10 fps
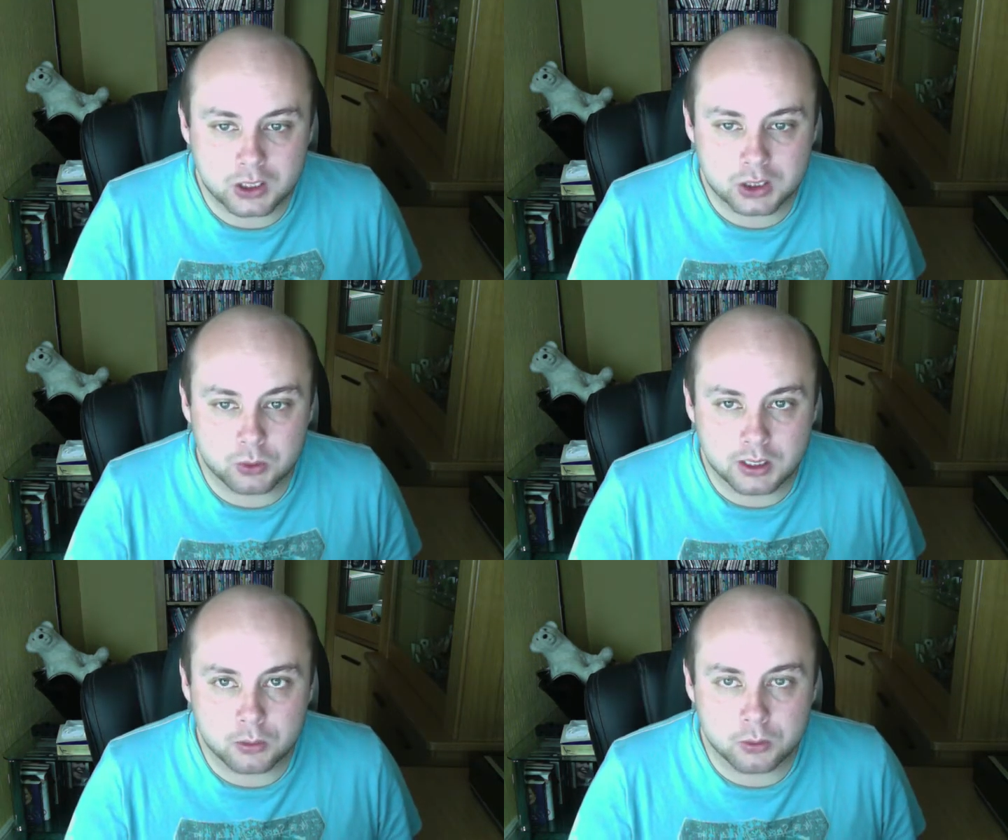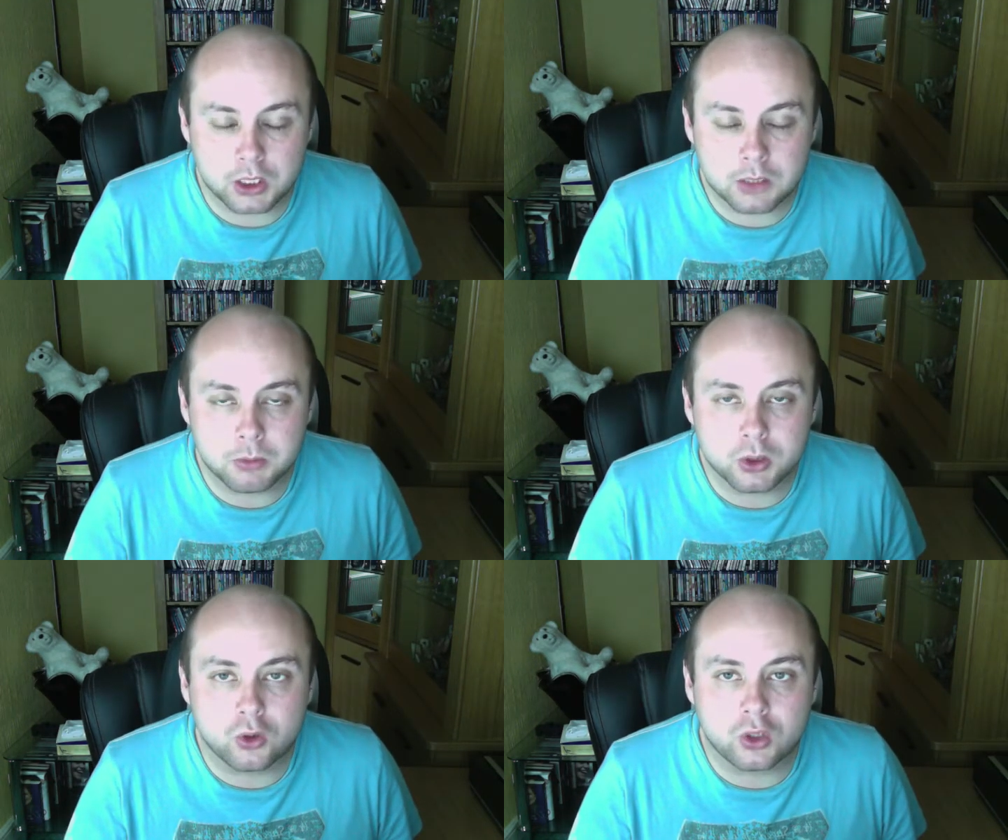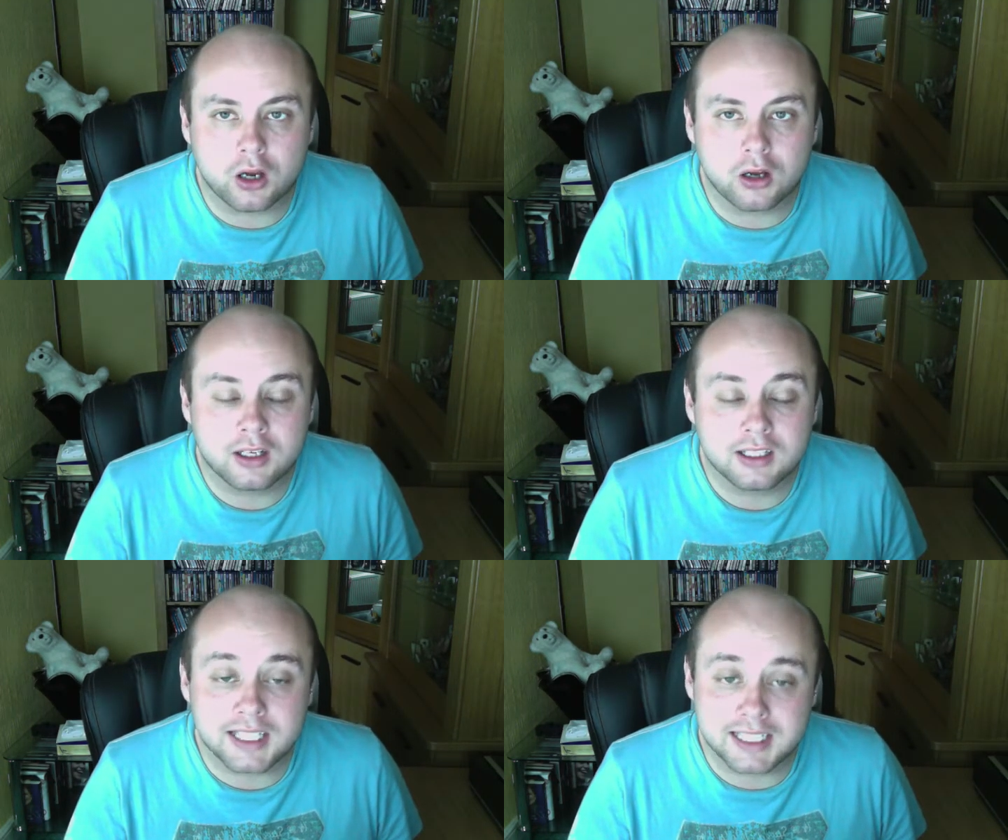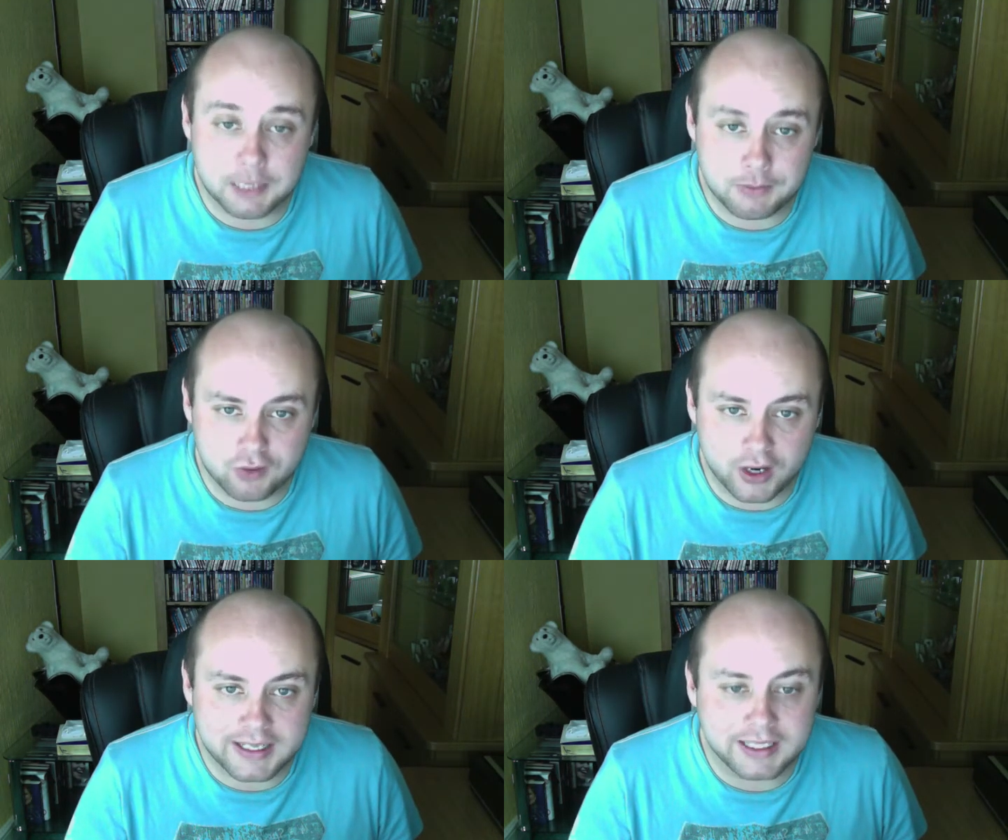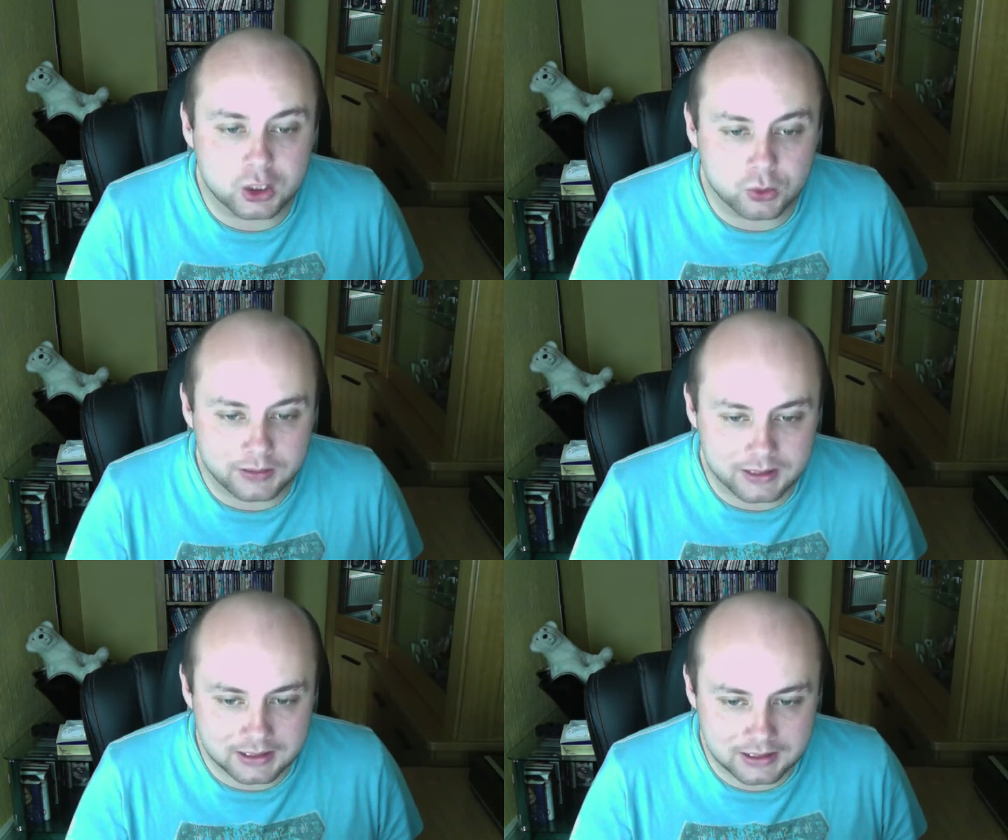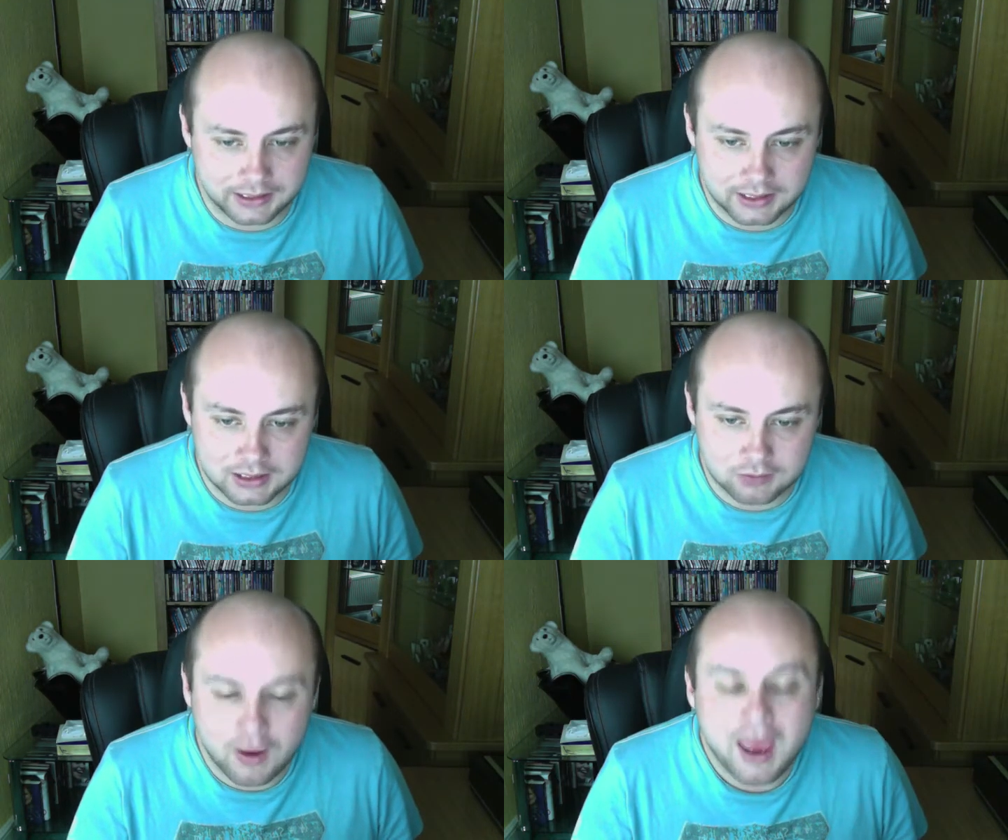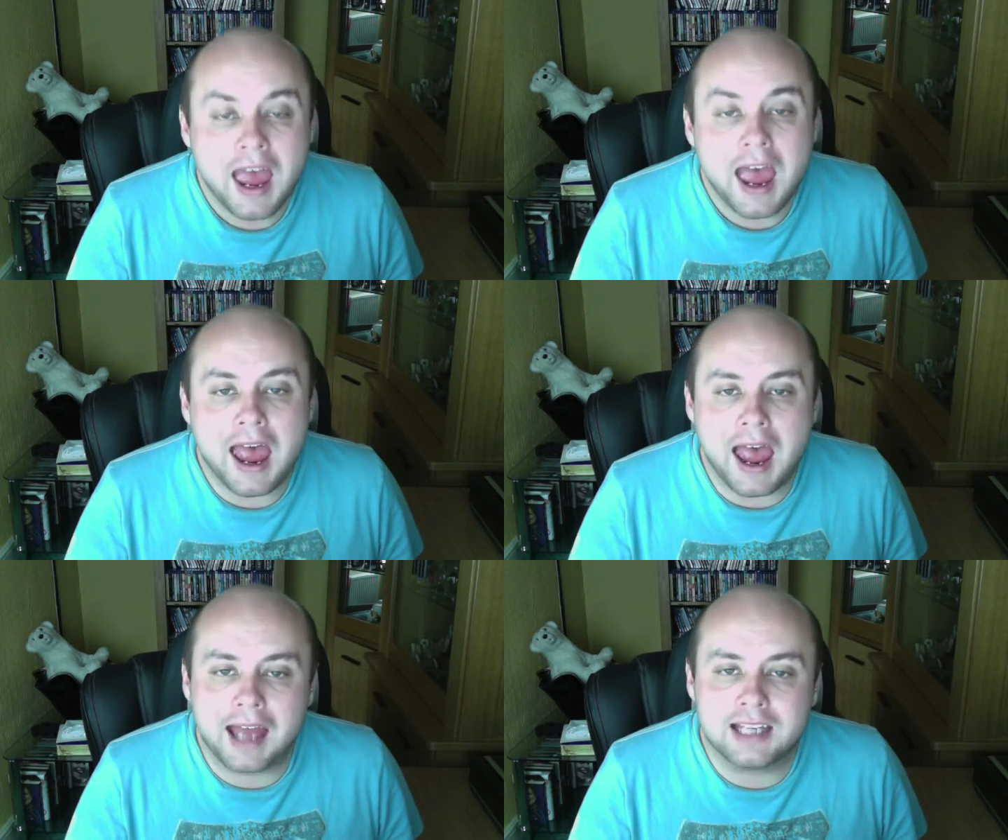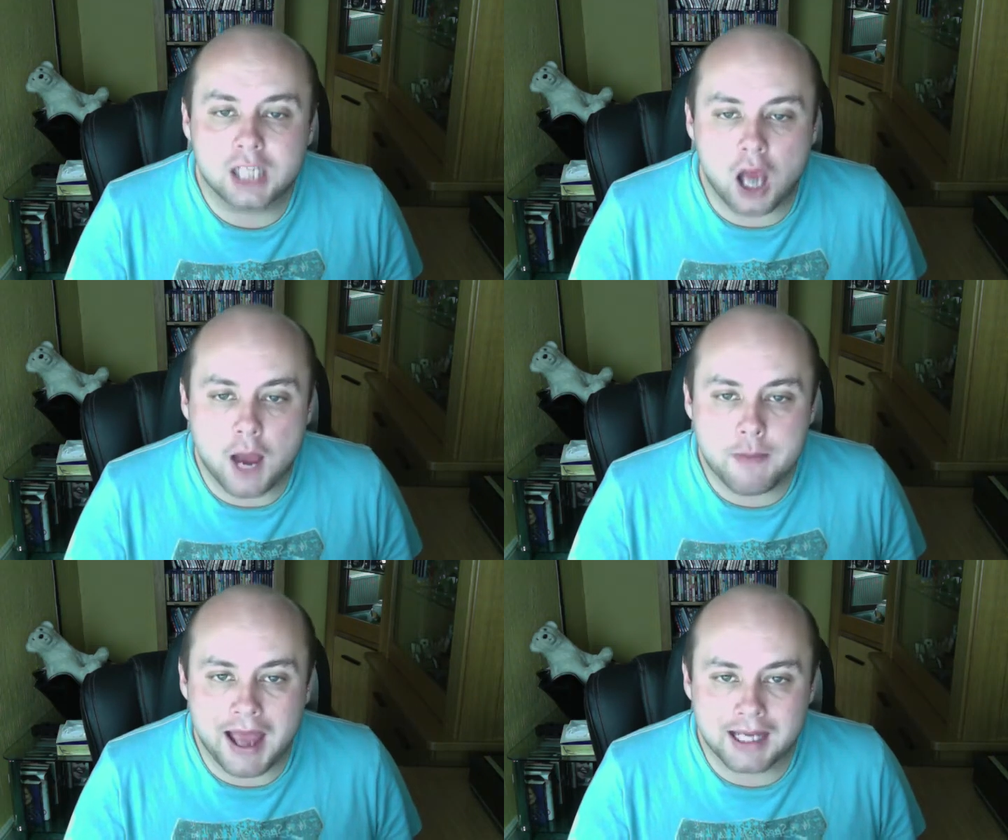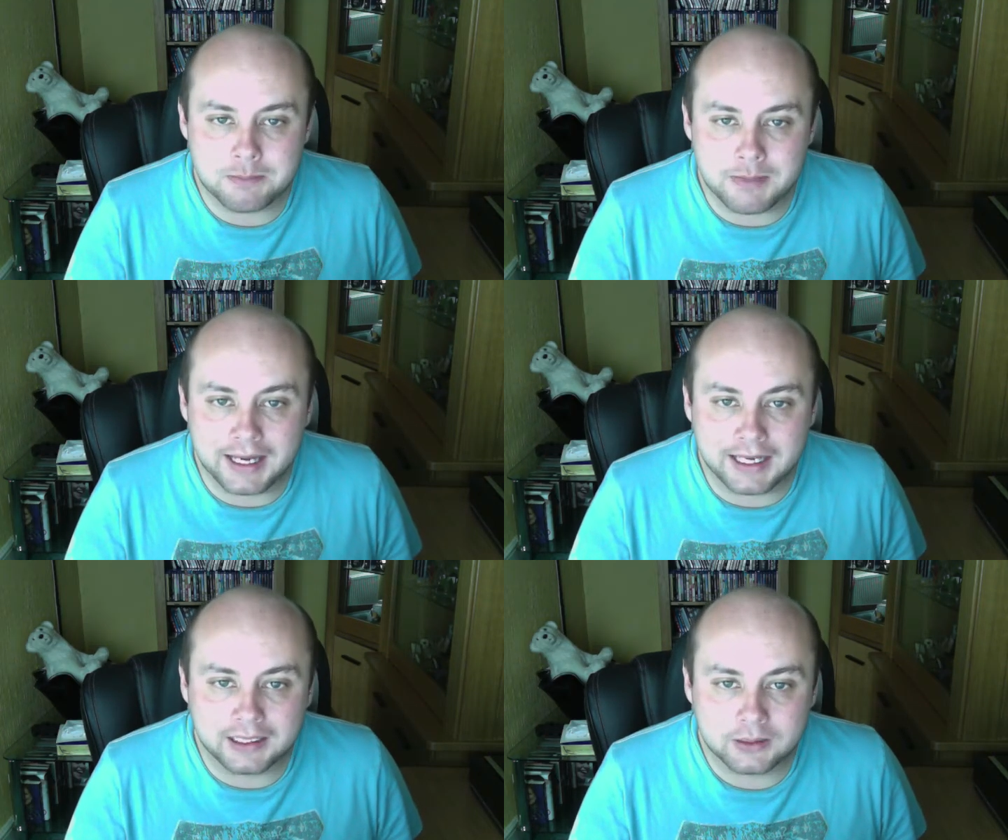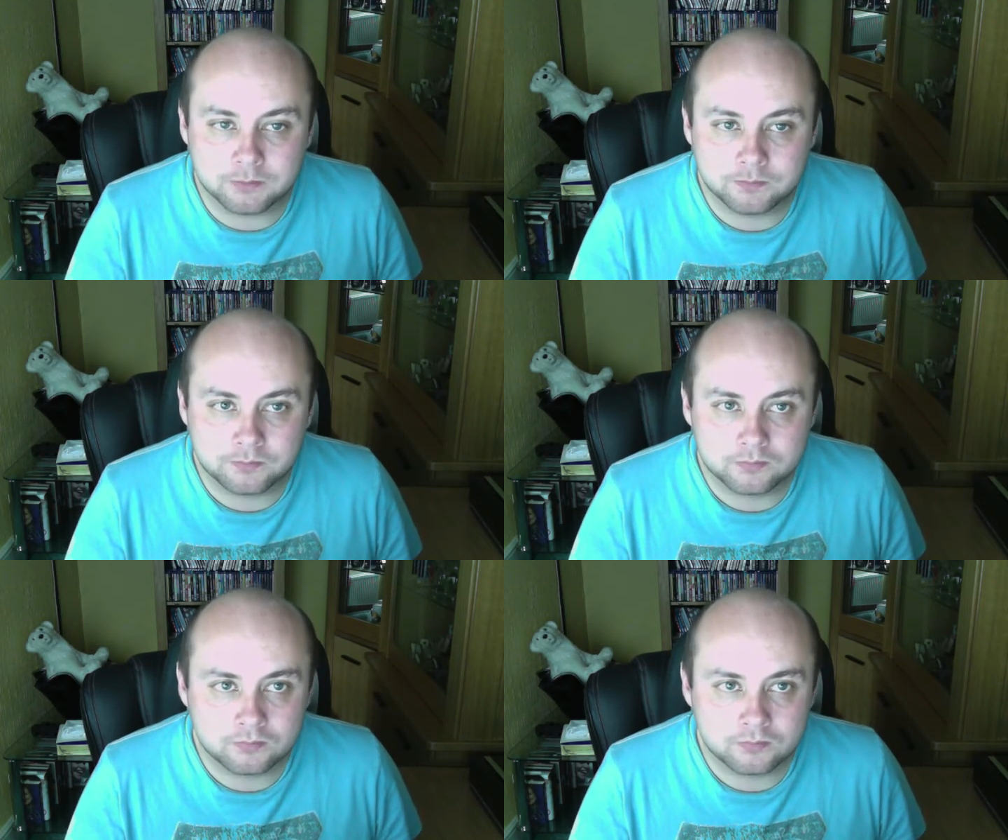which you can pre-order this coming Friday the 26th, and the iPad mini.